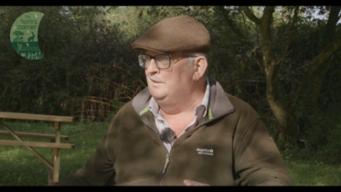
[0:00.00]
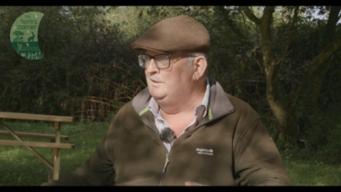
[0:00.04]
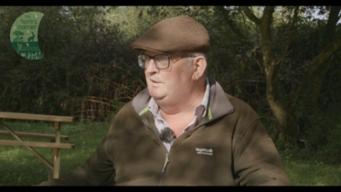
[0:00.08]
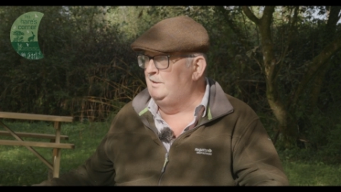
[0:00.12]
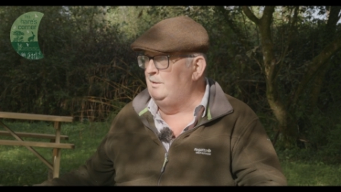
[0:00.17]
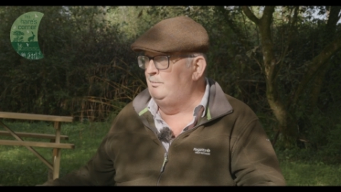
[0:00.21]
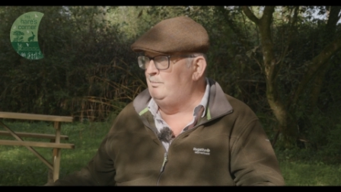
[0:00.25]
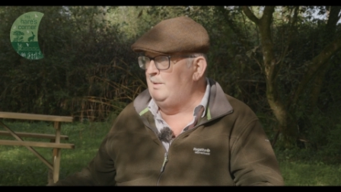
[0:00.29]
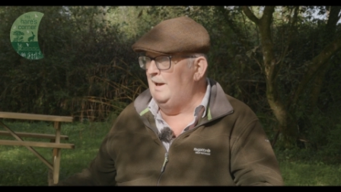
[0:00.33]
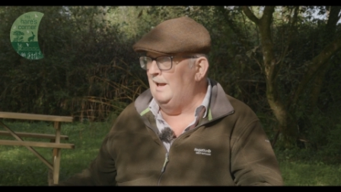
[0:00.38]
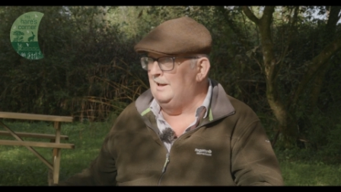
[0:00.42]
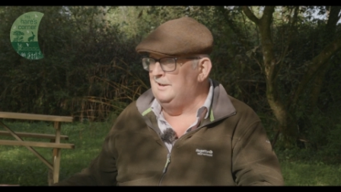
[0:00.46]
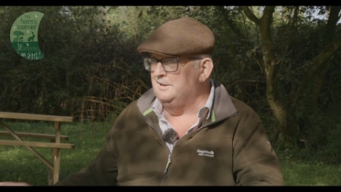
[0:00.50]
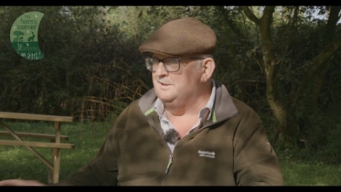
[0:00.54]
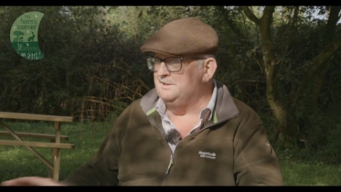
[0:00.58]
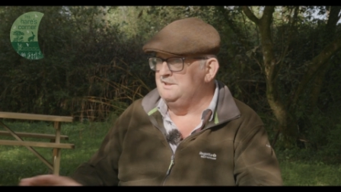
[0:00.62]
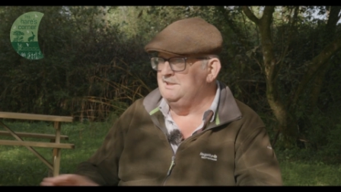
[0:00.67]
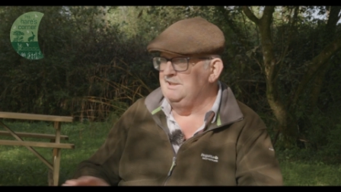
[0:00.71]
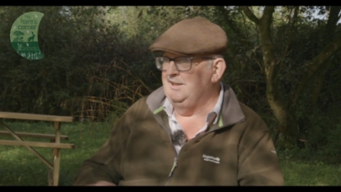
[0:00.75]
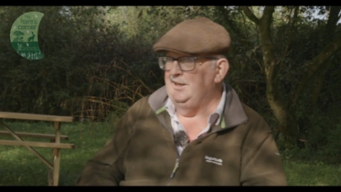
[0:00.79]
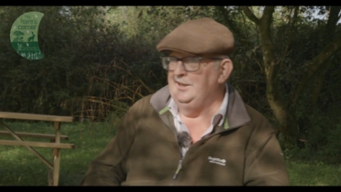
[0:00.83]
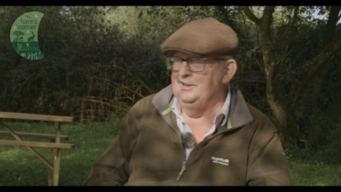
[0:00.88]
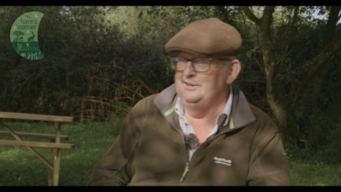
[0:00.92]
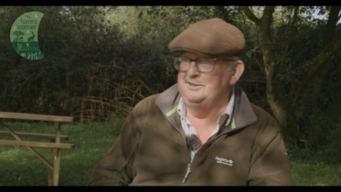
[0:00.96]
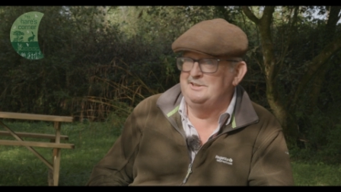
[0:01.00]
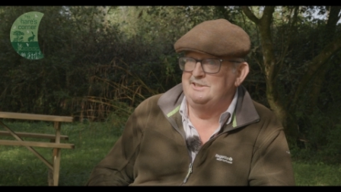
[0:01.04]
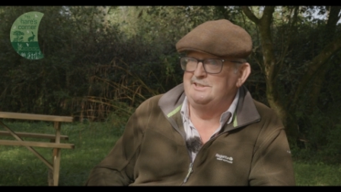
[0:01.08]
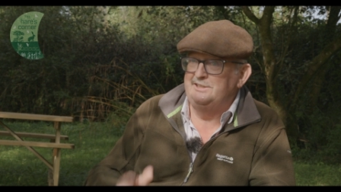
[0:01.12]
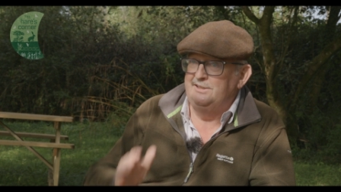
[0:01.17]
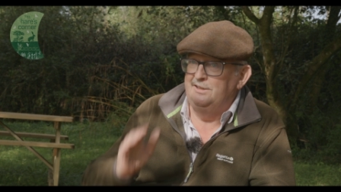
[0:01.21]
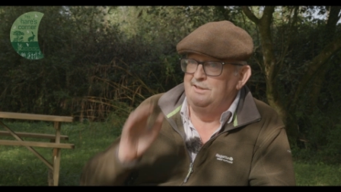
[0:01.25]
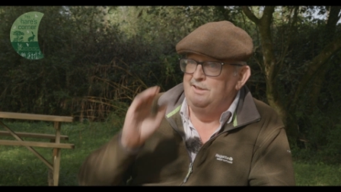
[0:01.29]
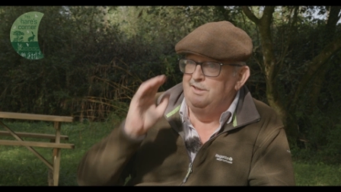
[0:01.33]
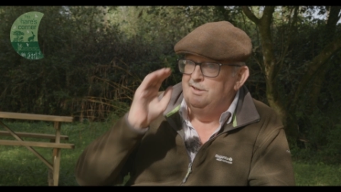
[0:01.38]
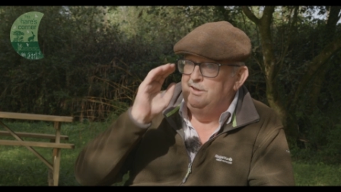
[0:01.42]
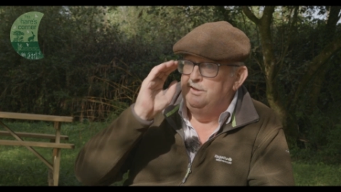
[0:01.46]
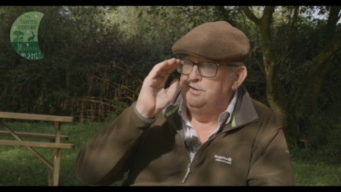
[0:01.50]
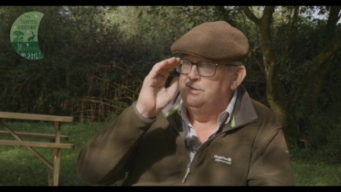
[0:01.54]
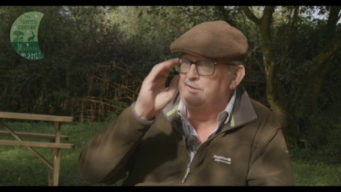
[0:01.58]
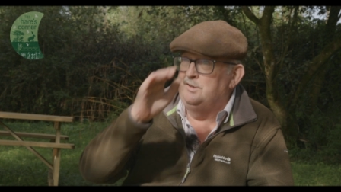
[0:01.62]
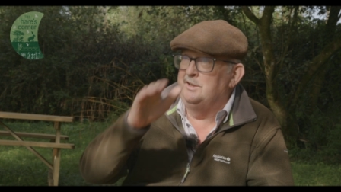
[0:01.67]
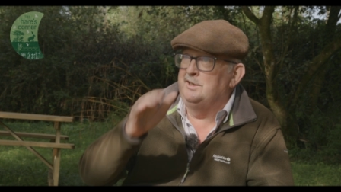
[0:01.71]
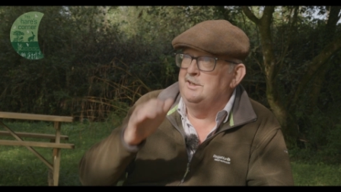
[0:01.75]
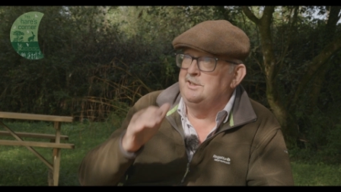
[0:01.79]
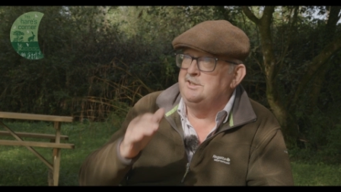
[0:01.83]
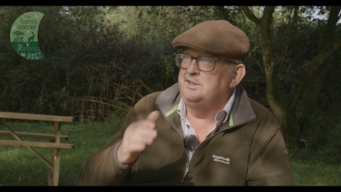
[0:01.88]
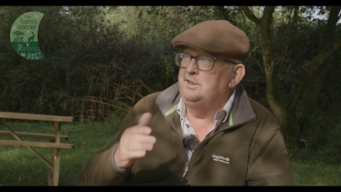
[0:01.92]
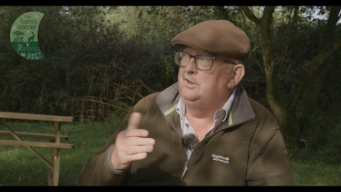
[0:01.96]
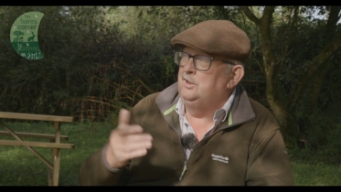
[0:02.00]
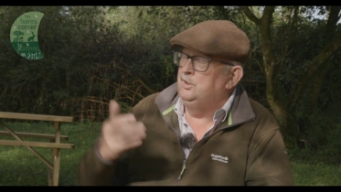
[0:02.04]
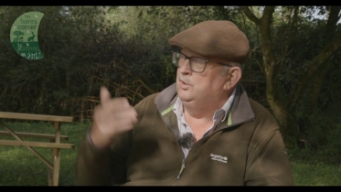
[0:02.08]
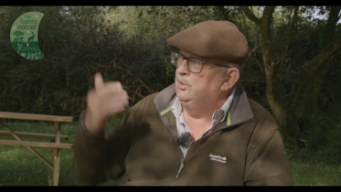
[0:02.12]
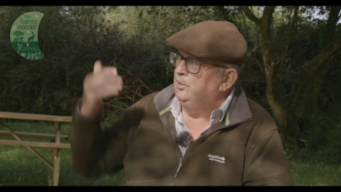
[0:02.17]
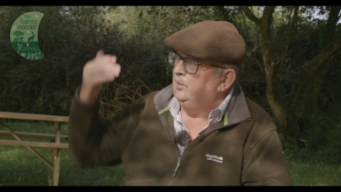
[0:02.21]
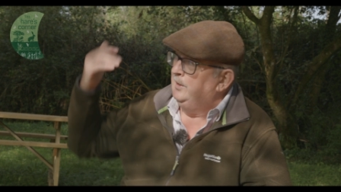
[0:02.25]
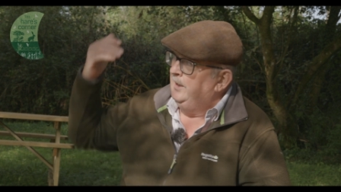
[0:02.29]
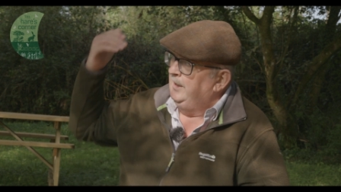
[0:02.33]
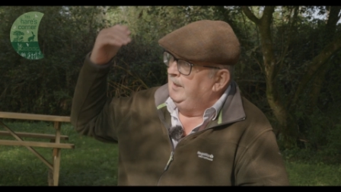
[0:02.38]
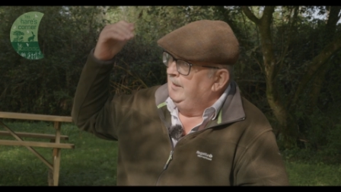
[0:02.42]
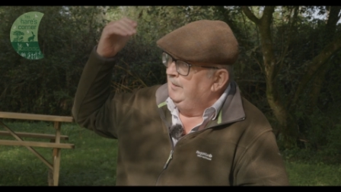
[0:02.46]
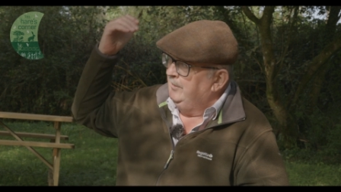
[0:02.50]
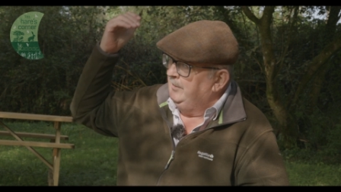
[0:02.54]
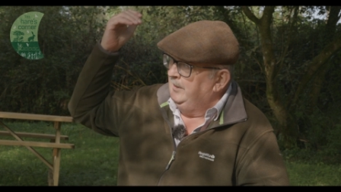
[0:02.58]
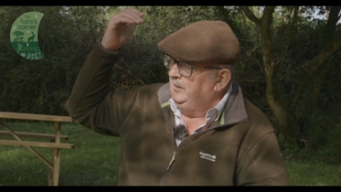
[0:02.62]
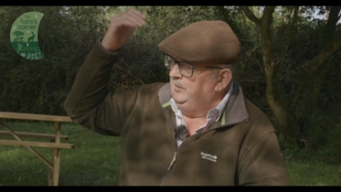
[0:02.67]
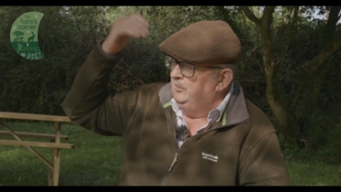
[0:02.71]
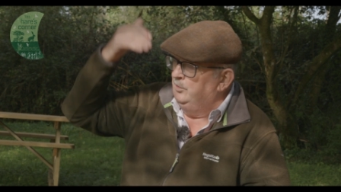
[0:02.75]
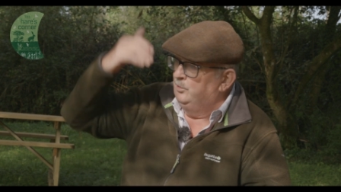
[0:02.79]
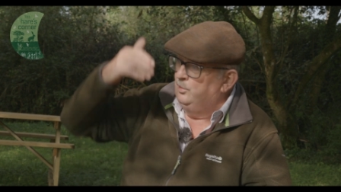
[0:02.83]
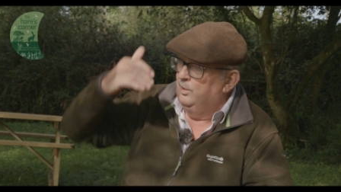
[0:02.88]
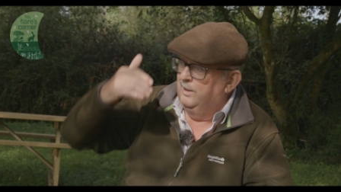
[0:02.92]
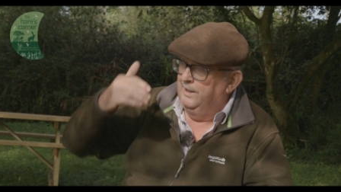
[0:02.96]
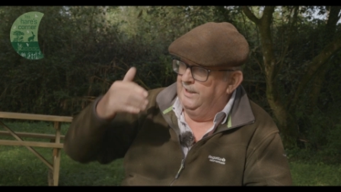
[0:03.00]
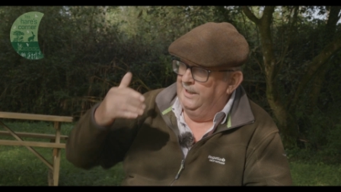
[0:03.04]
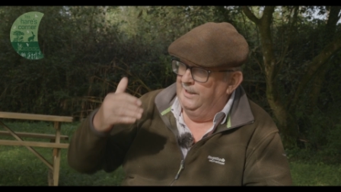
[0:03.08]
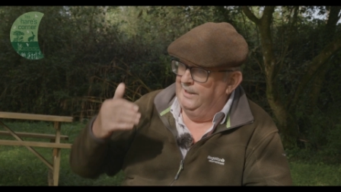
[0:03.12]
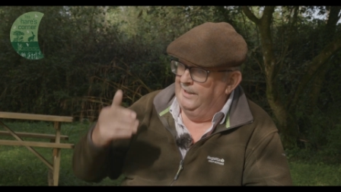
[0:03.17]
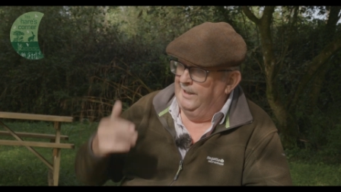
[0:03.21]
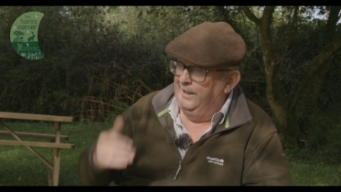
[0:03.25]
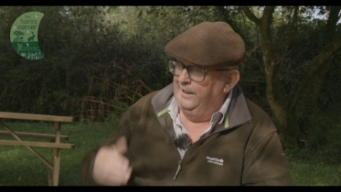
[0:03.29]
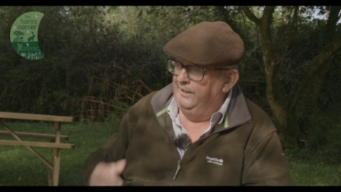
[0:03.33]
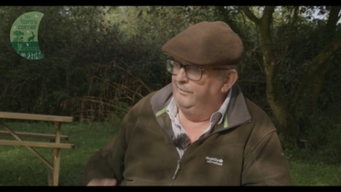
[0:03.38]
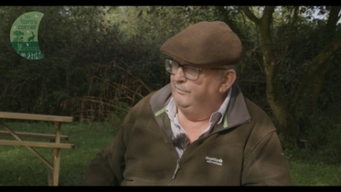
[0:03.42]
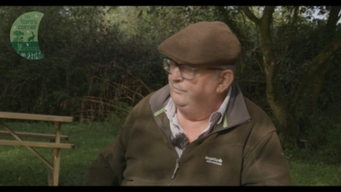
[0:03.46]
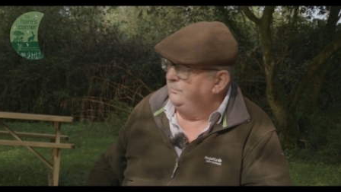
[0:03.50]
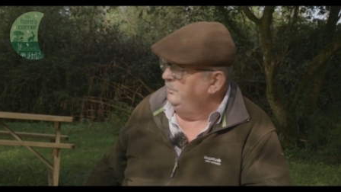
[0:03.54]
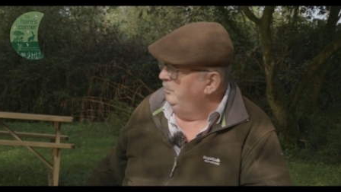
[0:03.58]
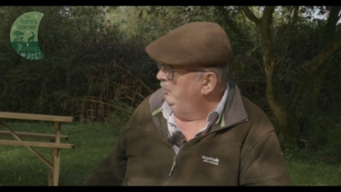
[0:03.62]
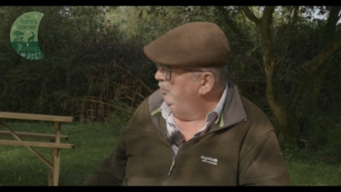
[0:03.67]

the balance is that you're hearing the wildlife,